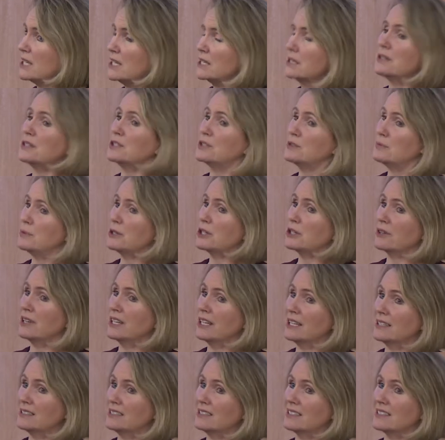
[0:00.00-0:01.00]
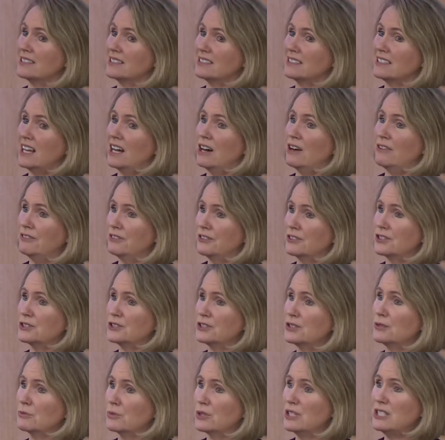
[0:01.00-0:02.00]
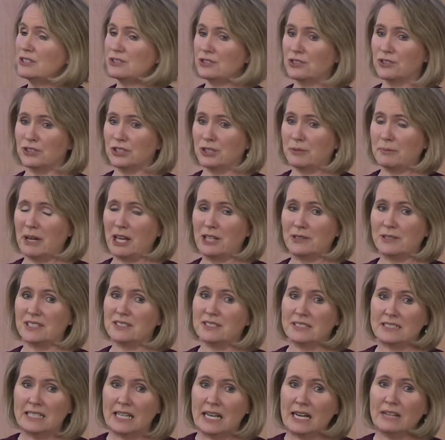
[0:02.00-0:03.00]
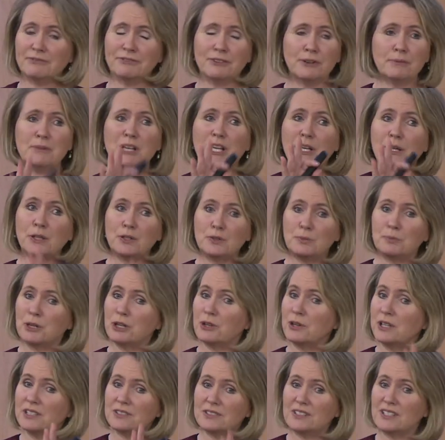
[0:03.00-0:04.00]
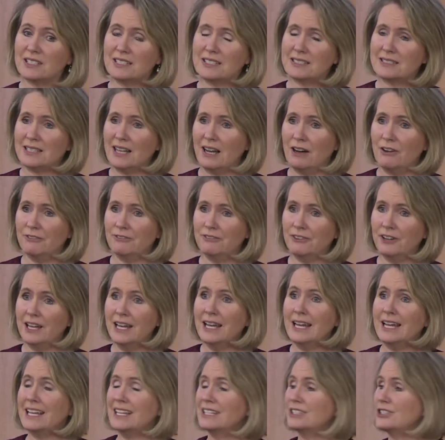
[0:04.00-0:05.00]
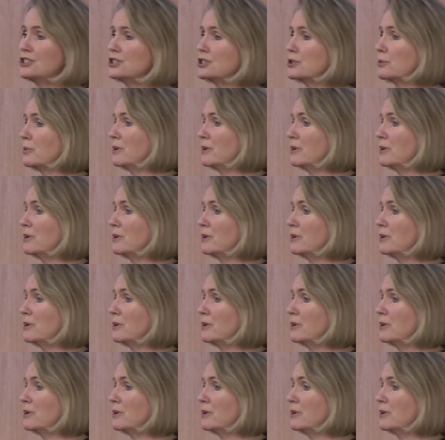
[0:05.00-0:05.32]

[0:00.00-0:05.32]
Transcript: the experience itself. There's some research about this, not from the experience itself. It's the